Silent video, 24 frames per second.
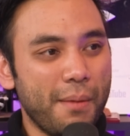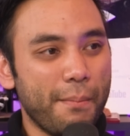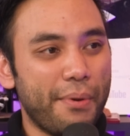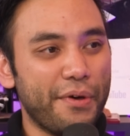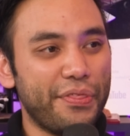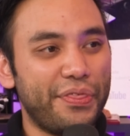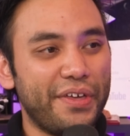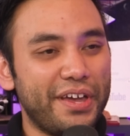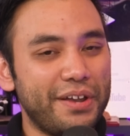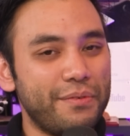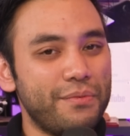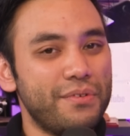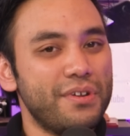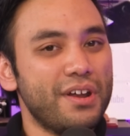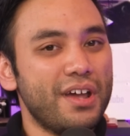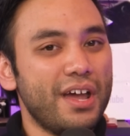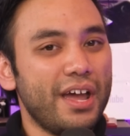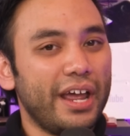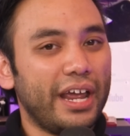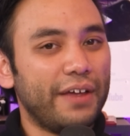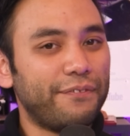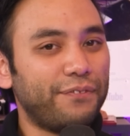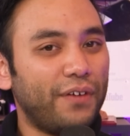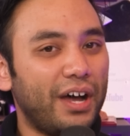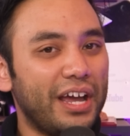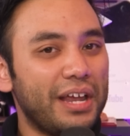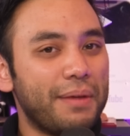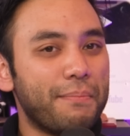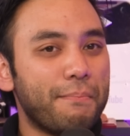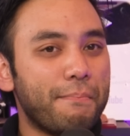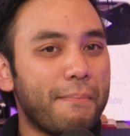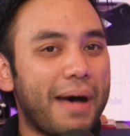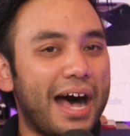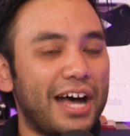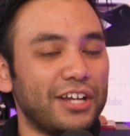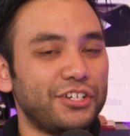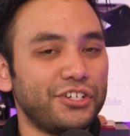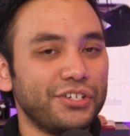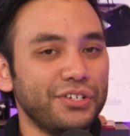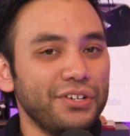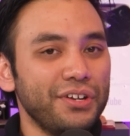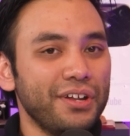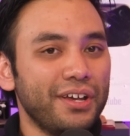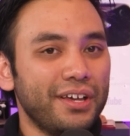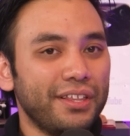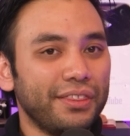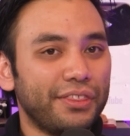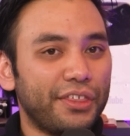But then if I
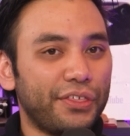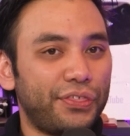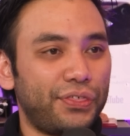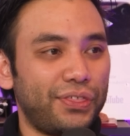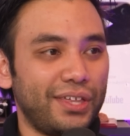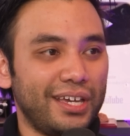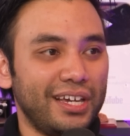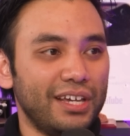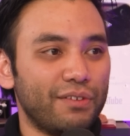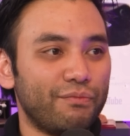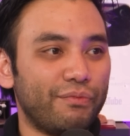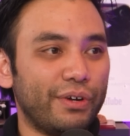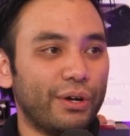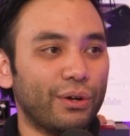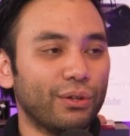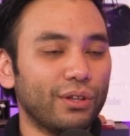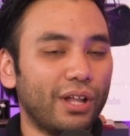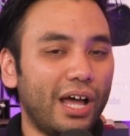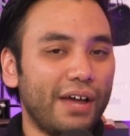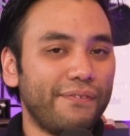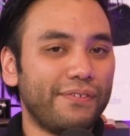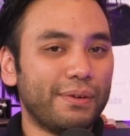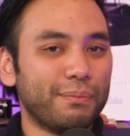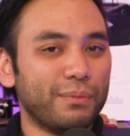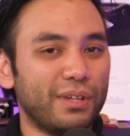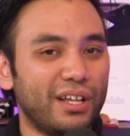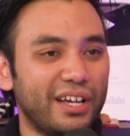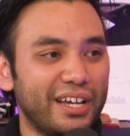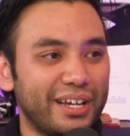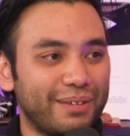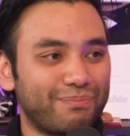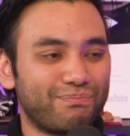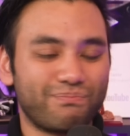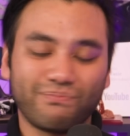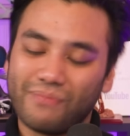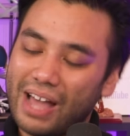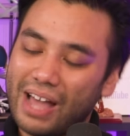imagine the thing in real life, I'm like,